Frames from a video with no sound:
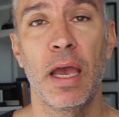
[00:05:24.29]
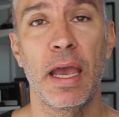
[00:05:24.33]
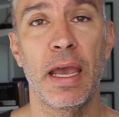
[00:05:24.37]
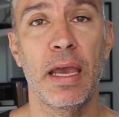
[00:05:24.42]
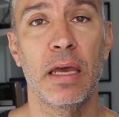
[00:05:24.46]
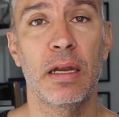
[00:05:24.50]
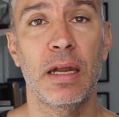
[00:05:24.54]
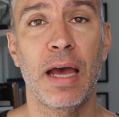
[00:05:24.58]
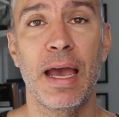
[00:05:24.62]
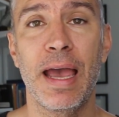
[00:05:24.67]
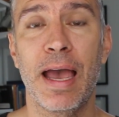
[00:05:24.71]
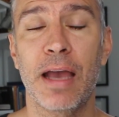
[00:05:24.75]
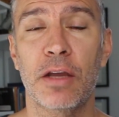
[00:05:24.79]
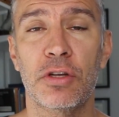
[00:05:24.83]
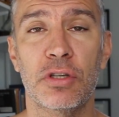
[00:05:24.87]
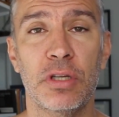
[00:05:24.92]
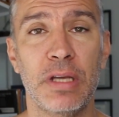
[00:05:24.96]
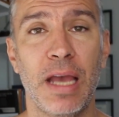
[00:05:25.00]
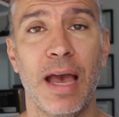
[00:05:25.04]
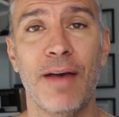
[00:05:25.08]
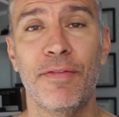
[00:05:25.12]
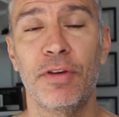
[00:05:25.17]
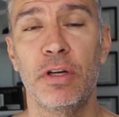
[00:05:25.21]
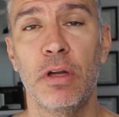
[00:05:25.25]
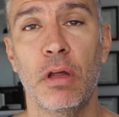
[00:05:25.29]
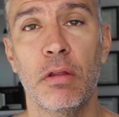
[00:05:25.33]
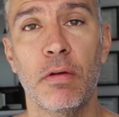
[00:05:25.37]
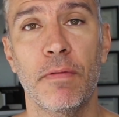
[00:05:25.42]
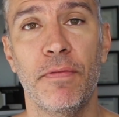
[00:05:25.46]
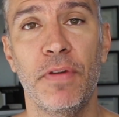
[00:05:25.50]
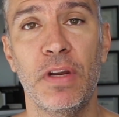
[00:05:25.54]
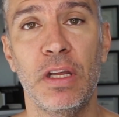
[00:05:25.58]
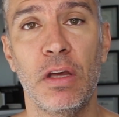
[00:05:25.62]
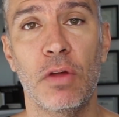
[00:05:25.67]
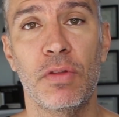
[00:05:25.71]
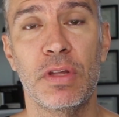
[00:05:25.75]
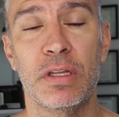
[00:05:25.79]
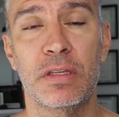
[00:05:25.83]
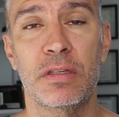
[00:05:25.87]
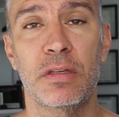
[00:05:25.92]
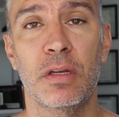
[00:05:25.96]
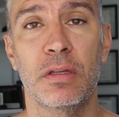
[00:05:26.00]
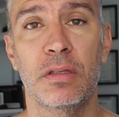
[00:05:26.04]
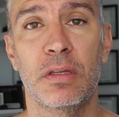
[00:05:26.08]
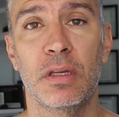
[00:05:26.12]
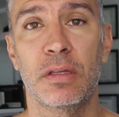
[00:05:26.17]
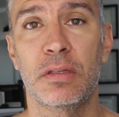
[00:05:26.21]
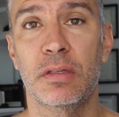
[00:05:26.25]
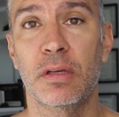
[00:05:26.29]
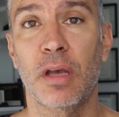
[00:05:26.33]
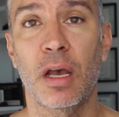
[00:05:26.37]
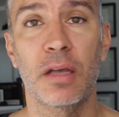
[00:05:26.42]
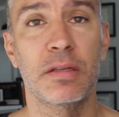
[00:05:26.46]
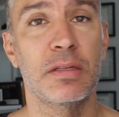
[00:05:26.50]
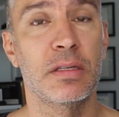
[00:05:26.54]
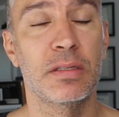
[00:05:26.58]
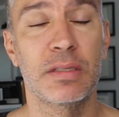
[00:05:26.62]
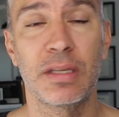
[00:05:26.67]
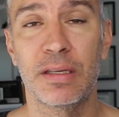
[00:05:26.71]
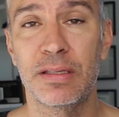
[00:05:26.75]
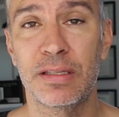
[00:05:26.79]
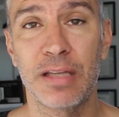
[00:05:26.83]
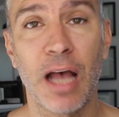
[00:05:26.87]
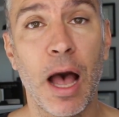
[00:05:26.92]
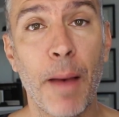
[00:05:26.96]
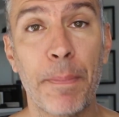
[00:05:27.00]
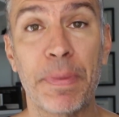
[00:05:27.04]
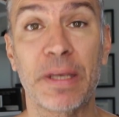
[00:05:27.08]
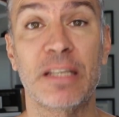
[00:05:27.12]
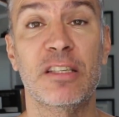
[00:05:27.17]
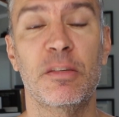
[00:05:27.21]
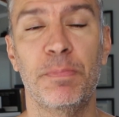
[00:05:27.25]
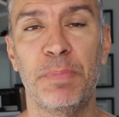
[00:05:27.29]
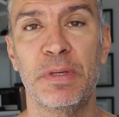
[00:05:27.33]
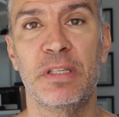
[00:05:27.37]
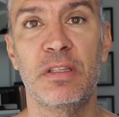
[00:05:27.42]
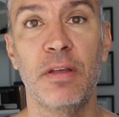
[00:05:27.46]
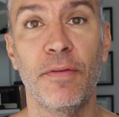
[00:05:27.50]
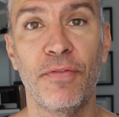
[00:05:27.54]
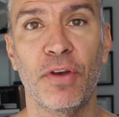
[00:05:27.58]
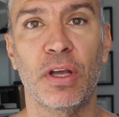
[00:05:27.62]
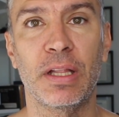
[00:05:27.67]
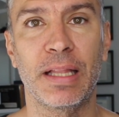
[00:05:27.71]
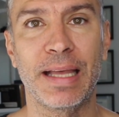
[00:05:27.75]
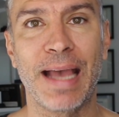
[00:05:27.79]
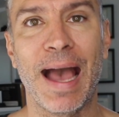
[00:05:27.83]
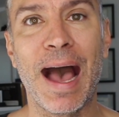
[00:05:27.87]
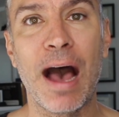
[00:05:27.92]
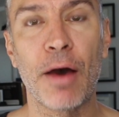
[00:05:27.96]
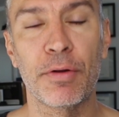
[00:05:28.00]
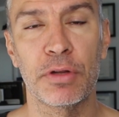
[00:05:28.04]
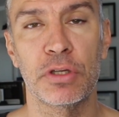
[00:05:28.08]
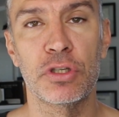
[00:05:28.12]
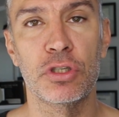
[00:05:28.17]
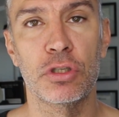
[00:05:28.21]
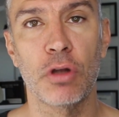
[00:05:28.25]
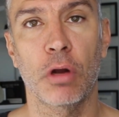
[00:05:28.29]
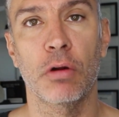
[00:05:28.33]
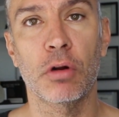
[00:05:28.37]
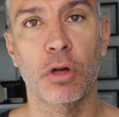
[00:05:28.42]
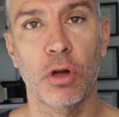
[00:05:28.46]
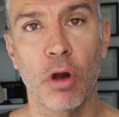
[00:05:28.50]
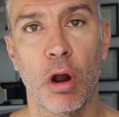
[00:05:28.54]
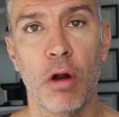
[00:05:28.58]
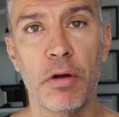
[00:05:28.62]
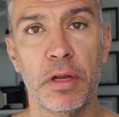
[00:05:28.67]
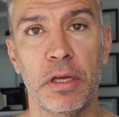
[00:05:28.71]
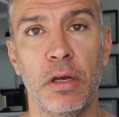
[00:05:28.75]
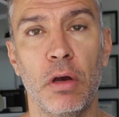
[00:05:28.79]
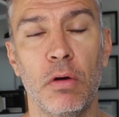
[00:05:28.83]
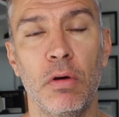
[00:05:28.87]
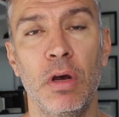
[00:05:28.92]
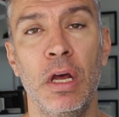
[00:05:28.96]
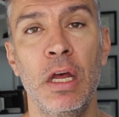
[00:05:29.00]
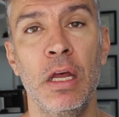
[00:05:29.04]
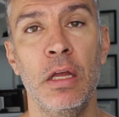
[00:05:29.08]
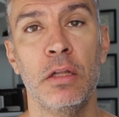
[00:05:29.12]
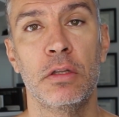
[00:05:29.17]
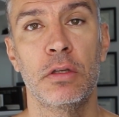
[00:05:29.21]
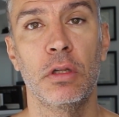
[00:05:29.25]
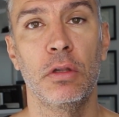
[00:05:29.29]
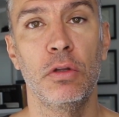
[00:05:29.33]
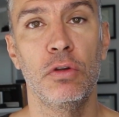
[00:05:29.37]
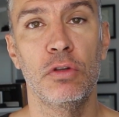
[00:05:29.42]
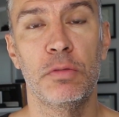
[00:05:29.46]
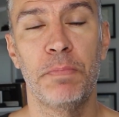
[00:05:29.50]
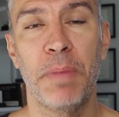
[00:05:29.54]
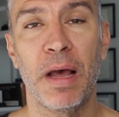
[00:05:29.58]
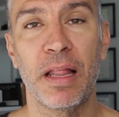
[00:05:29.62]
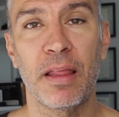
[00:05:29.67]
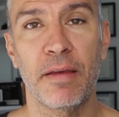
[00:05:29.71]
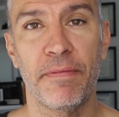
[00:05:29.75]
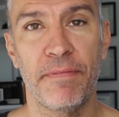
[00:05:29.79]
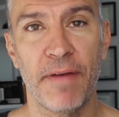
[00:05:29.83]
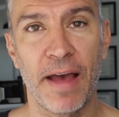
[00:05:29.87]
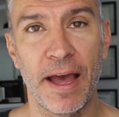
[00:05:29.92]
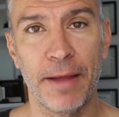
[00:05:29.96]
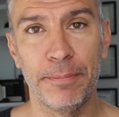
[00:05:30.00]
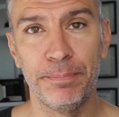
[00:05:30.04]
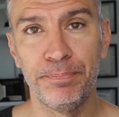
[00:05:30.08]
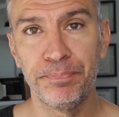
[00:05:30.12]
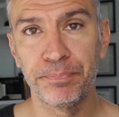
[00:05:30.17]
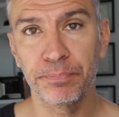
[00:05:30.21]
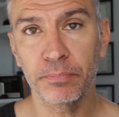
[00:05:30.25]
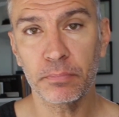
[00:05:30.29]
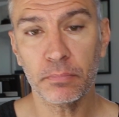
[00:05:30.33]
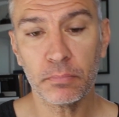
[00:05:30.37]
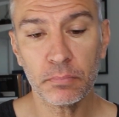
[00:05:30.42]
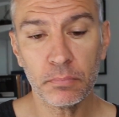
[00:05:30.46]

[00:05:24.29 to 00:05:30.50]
and I actually have another video that discusses this topic specifically, how to start cardio to lose belly fat.